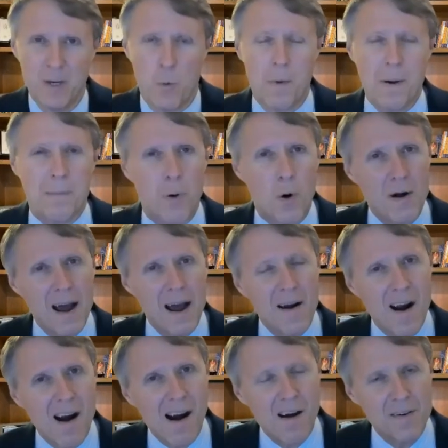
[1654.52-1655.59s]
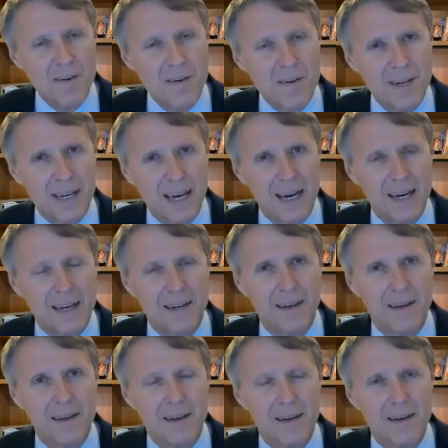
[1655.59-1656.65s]
where we pour out our heart to God
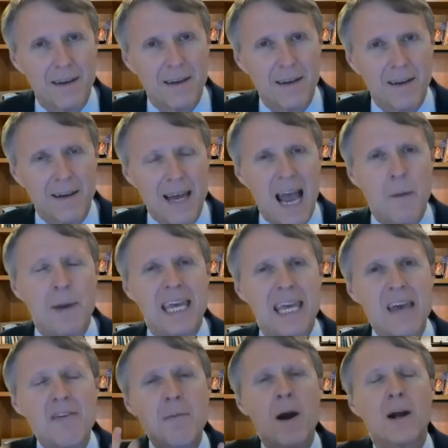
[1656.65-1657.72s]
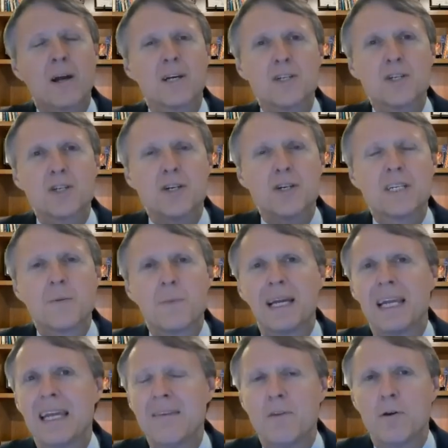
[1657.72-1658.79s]
and we give him our concerns and we
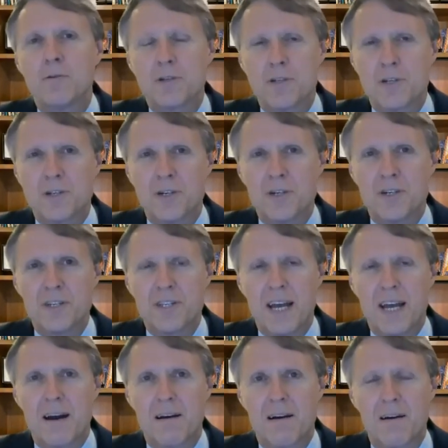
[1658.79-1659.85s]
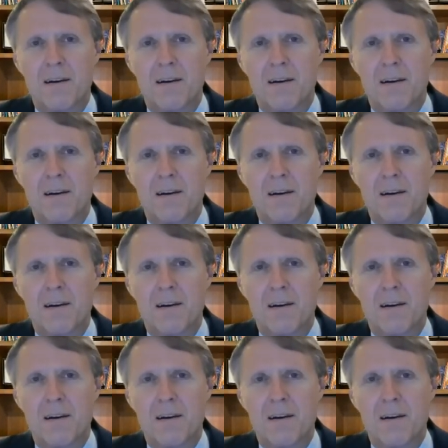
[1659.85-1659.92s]
leave those concerns there.